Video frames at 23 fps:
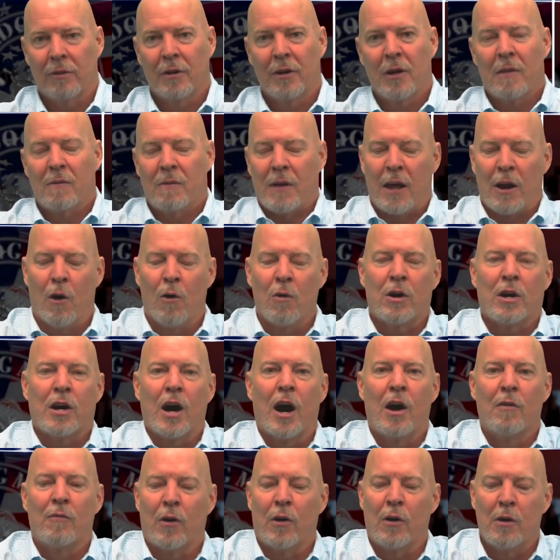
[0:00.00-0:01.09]
They don't
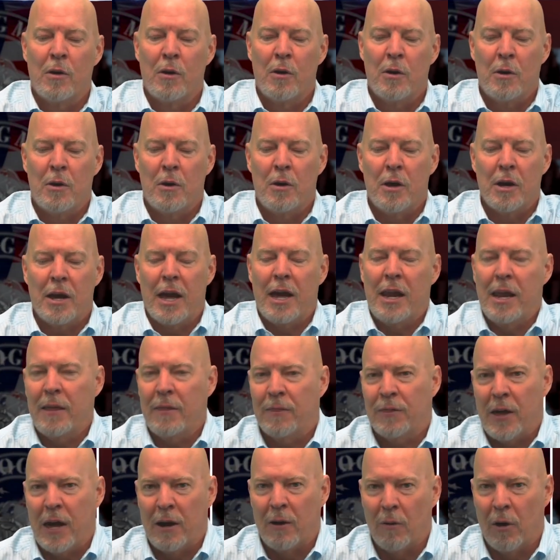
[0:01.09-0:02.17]
cover
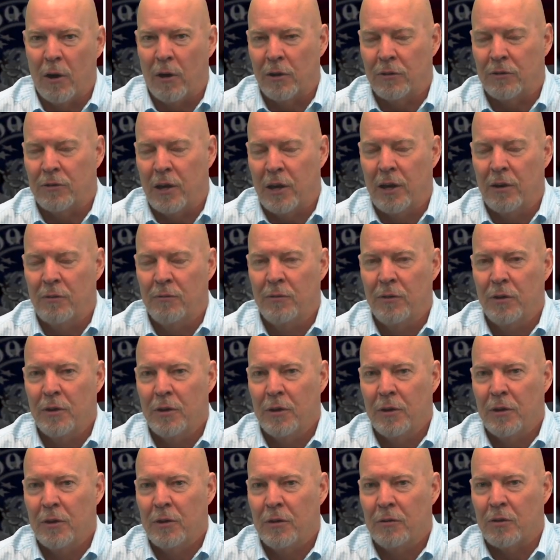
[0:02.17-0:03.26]
anything relative
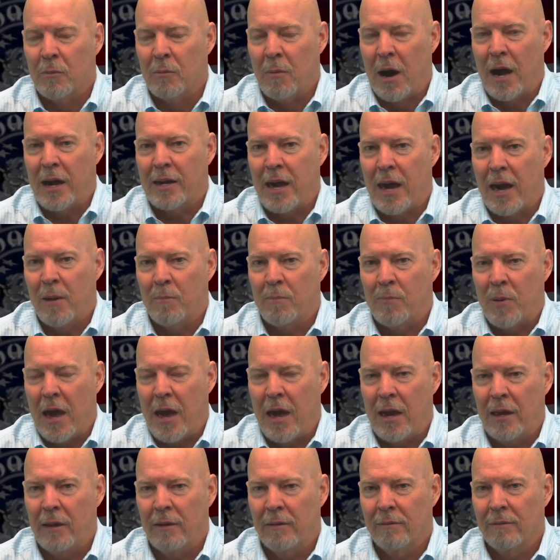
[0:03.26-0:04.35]
to my
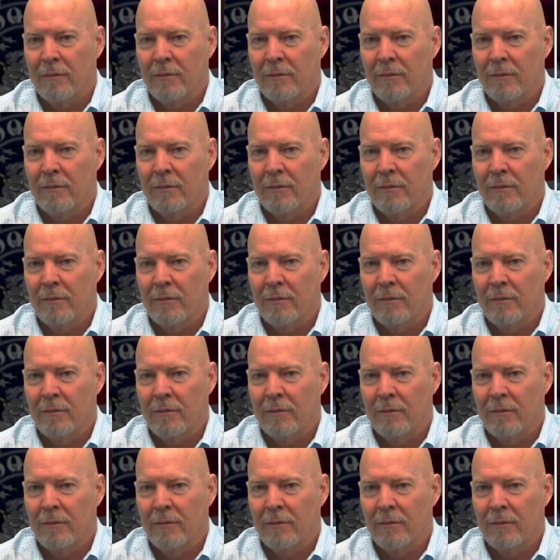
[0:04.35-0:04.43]
campaign.